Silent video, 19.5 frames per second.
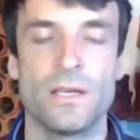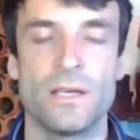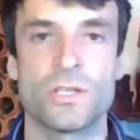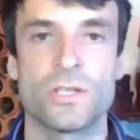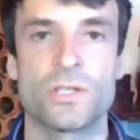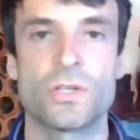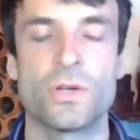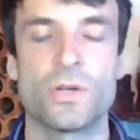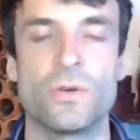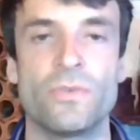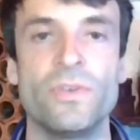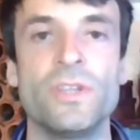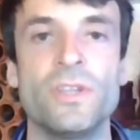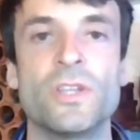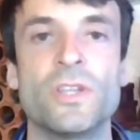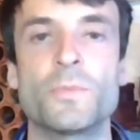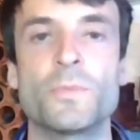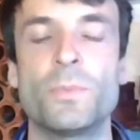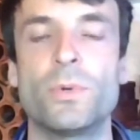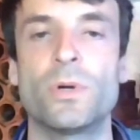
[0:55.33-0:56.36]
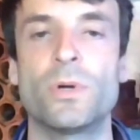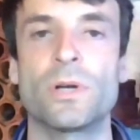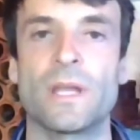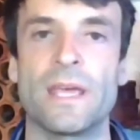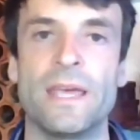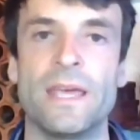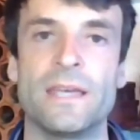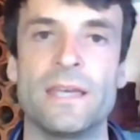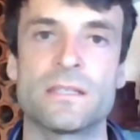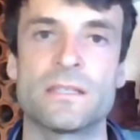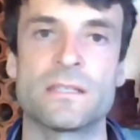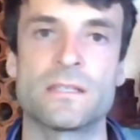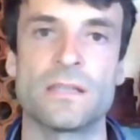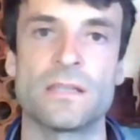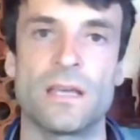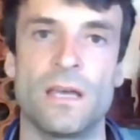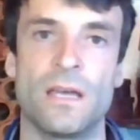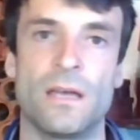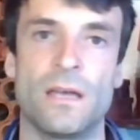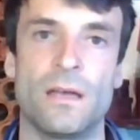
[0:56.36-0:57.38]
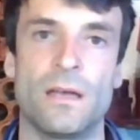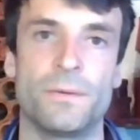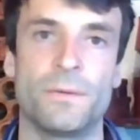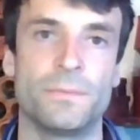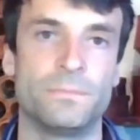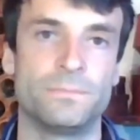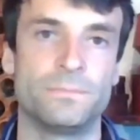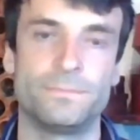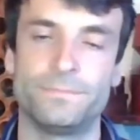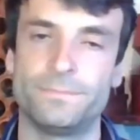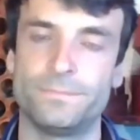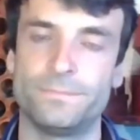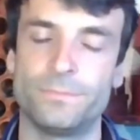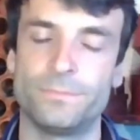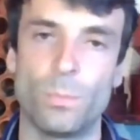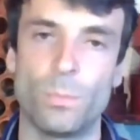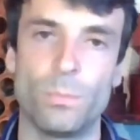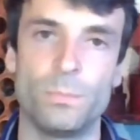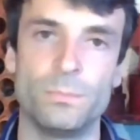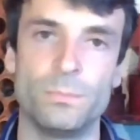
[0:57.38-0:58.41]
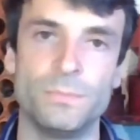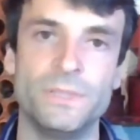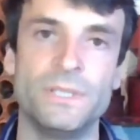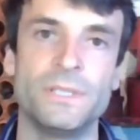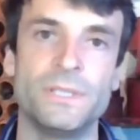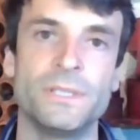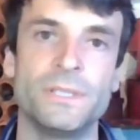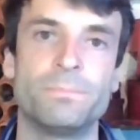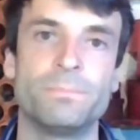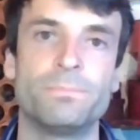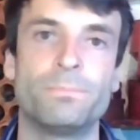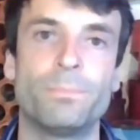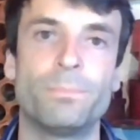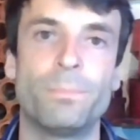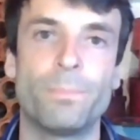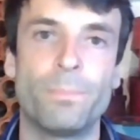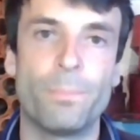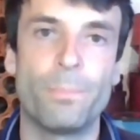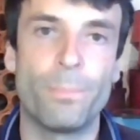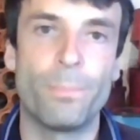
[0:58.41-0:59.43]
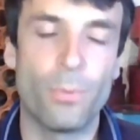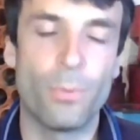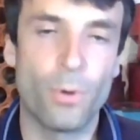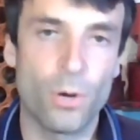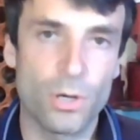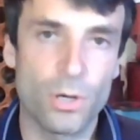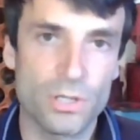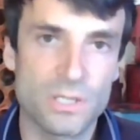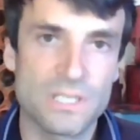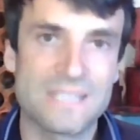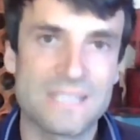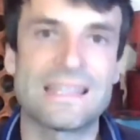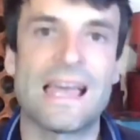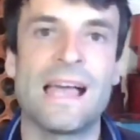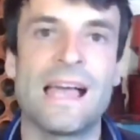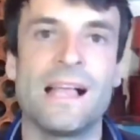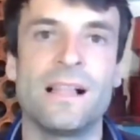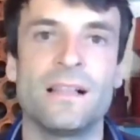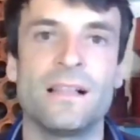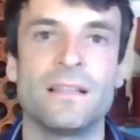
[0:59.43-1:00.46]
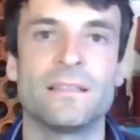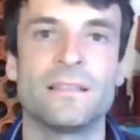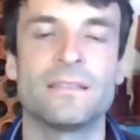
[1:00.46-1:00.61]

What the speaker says: So vintage port is the port style